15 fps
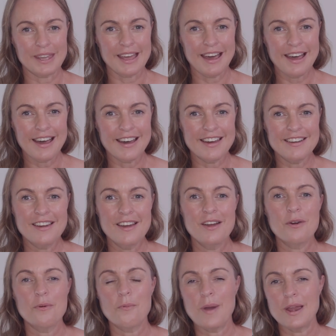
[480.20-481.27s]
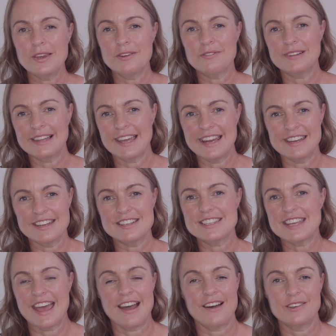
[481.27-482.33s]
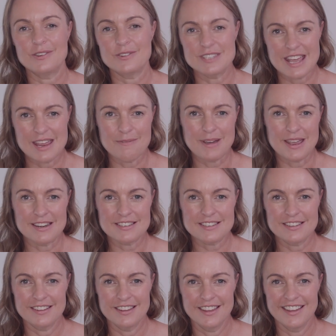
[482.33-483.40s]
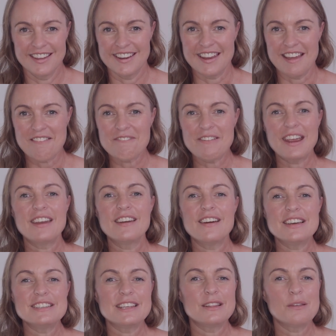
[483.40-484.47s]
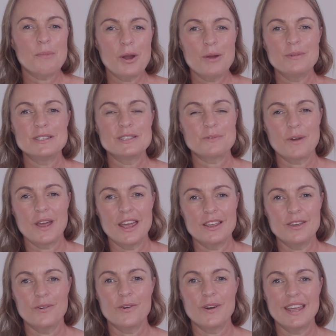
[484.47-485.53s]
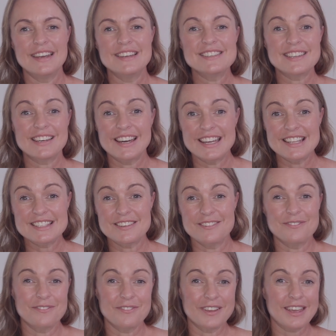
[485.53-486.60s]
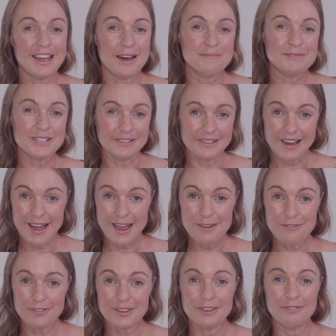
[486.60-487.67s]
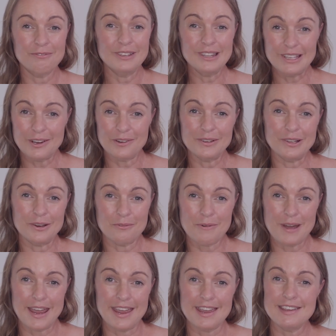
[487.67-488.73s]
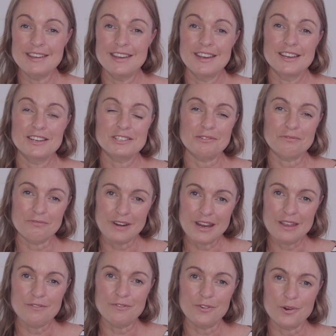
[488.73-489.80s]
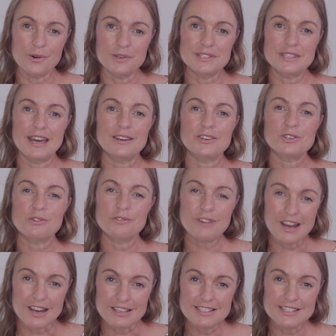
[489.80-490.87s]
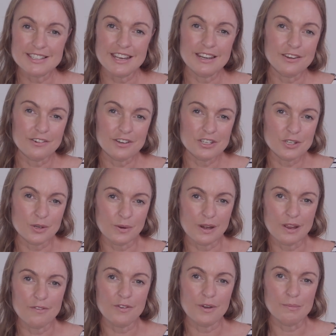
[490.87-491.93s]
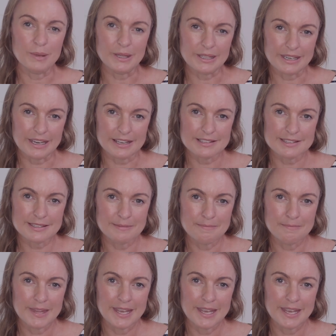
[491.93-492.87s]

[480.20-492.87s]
the card when you relate it to how your day went. Now, recognizing the moments where your insights have come to life can really go a long way to reinforce that trust in your intuitive abilities.